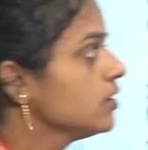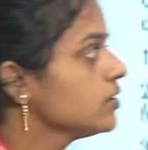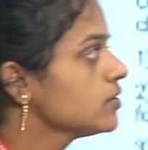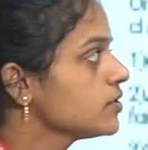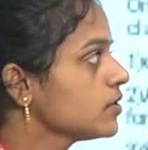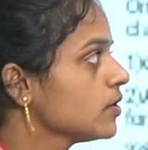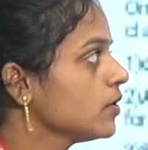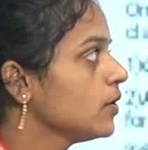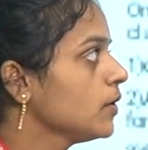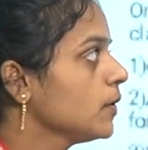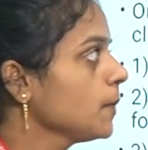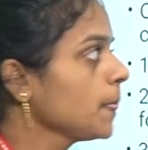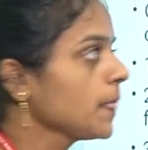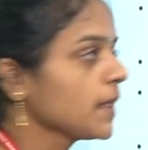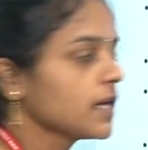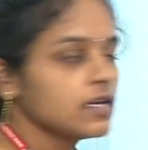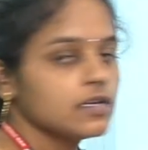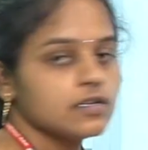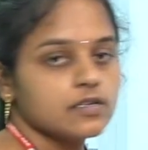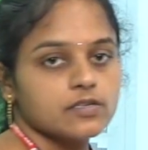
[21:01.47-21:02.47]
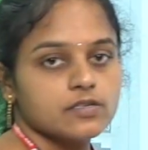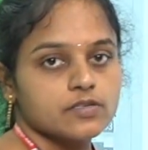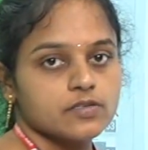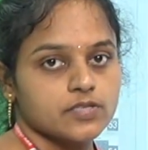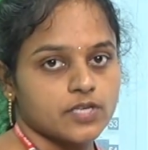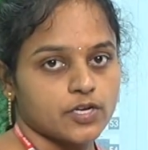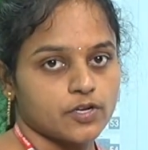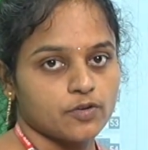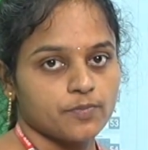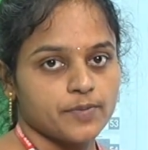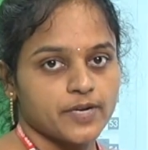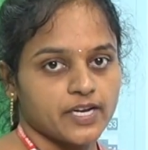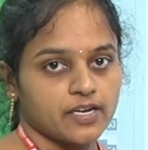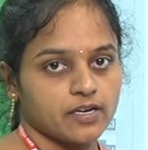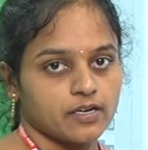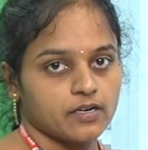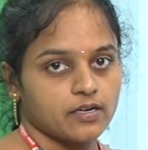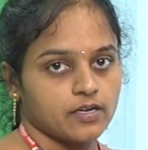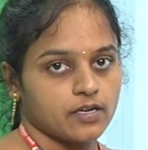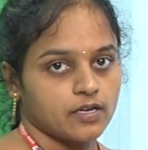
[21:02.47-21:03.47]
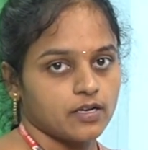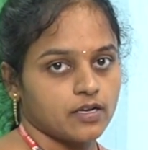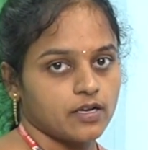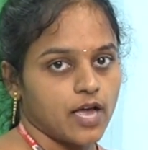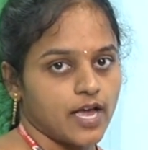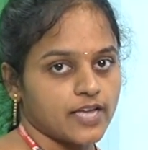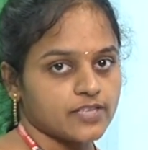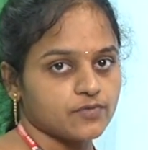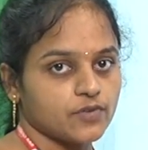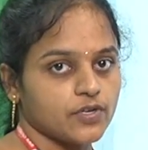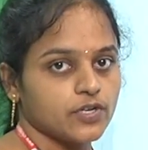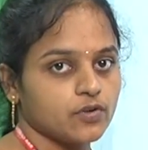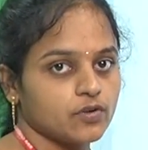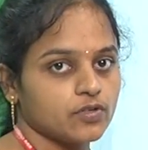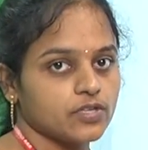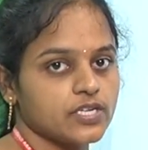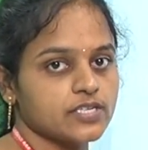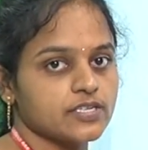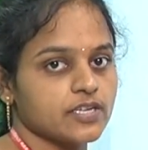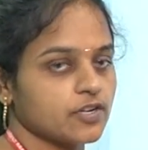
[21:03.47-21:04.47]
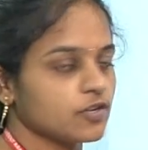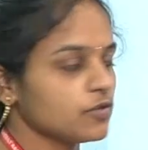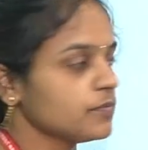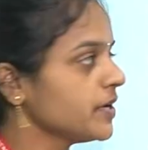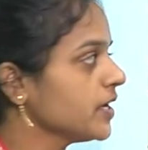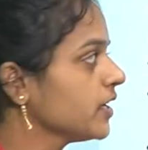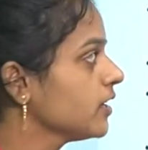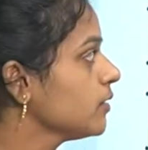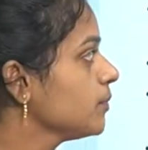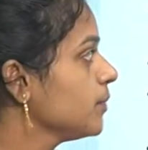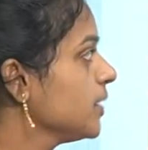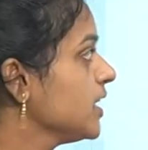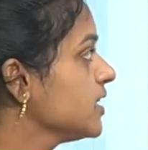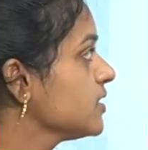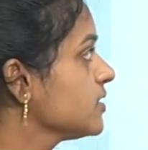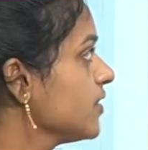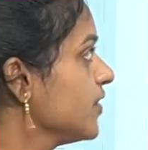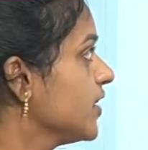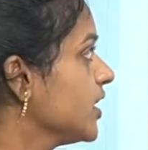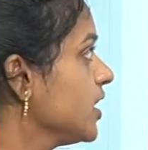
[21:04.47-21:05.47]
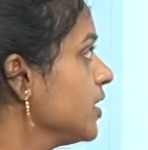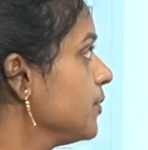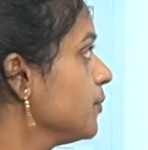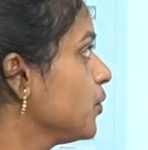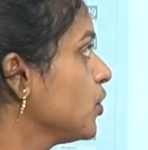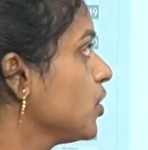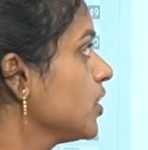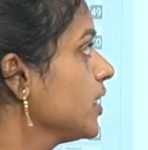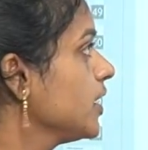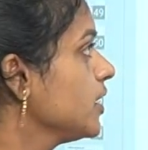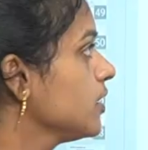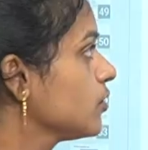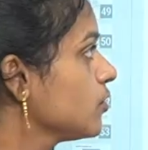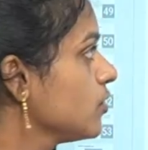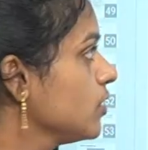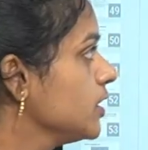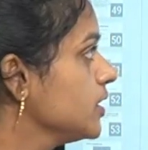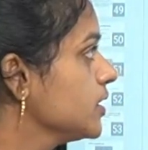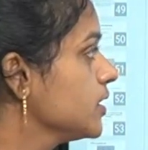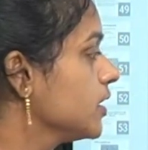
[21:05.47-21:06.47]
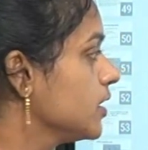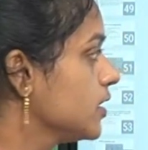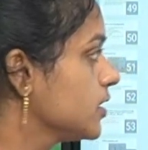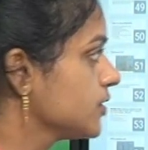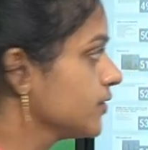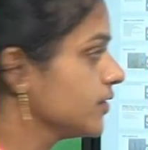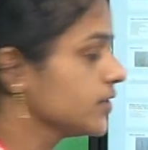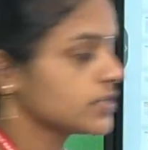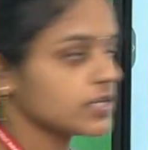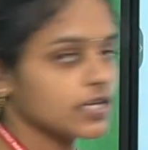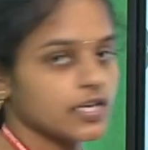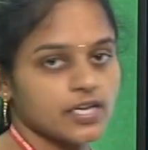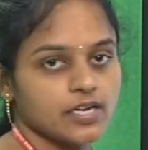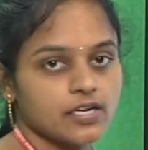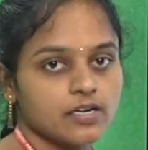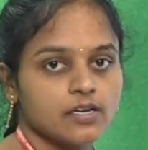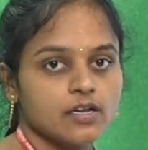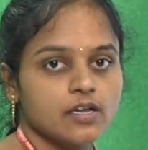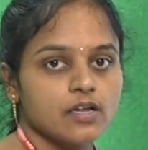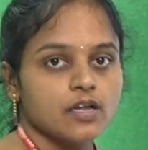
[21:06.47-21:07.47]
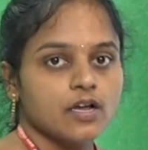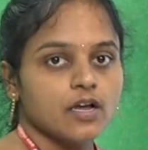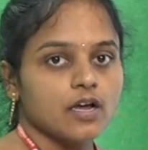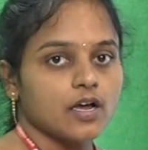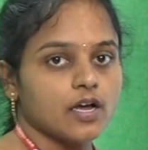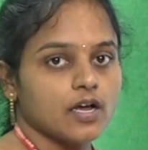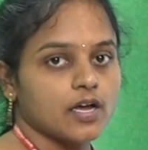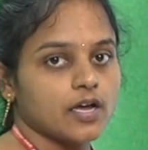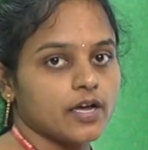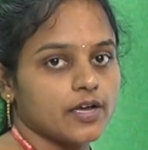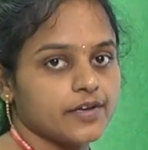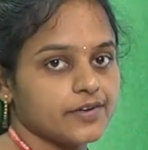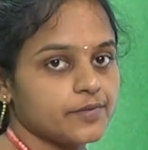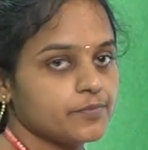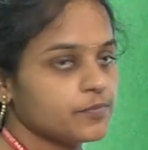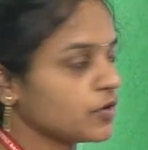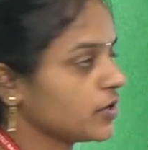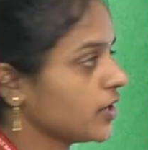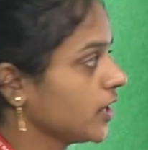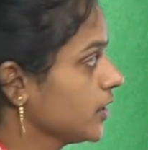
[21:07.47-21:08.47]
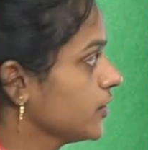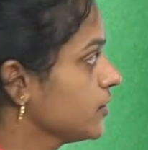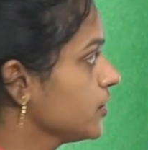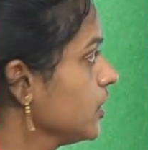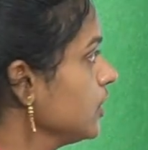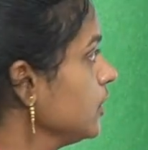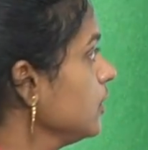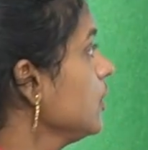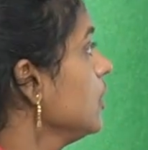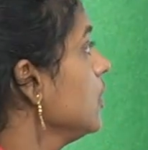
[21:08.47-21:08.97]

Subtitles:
So circuit breaker, as we know that circuit breaker plays a very important role in switch gear, in protection.